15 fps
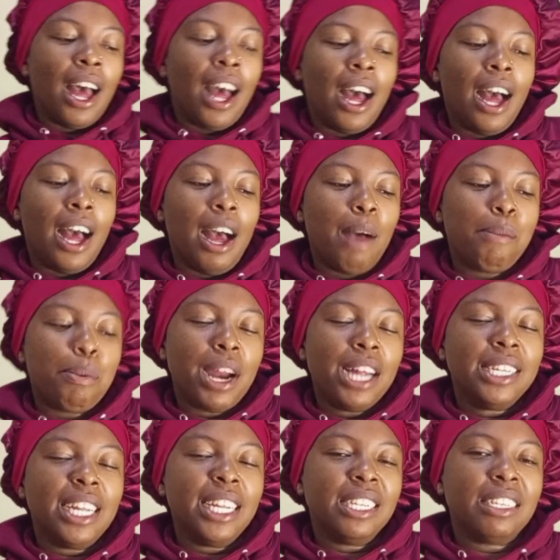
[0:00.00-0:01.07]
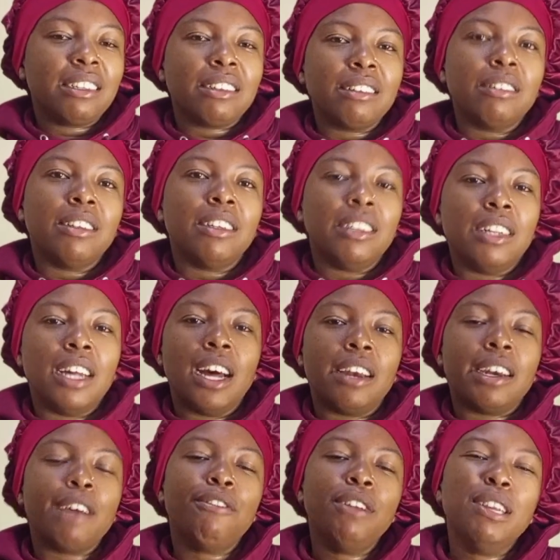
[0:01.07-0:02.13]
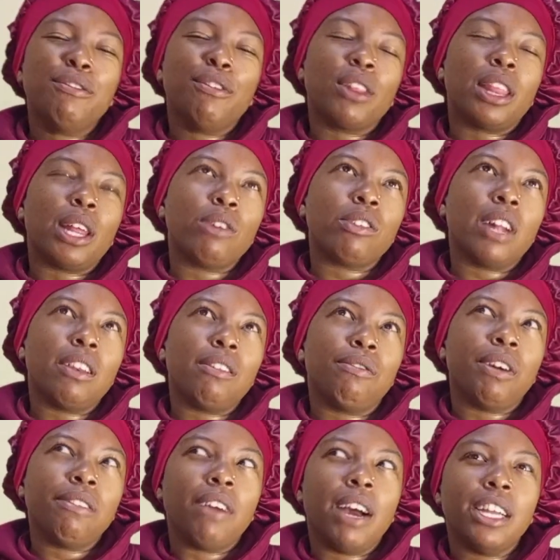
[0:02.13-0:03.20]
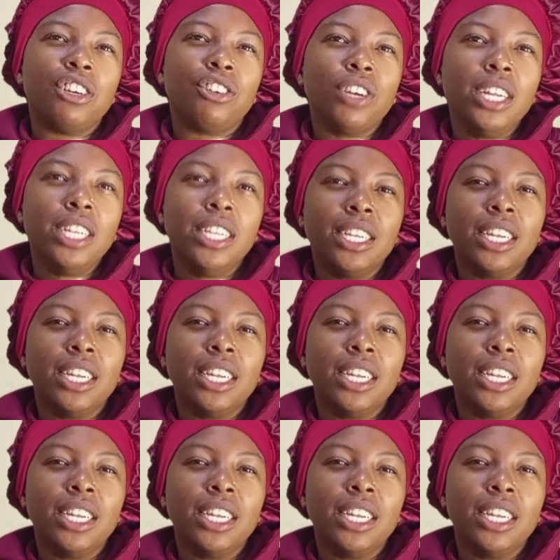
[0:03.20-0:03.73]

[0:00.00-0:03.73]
Prices, roughly 4,500.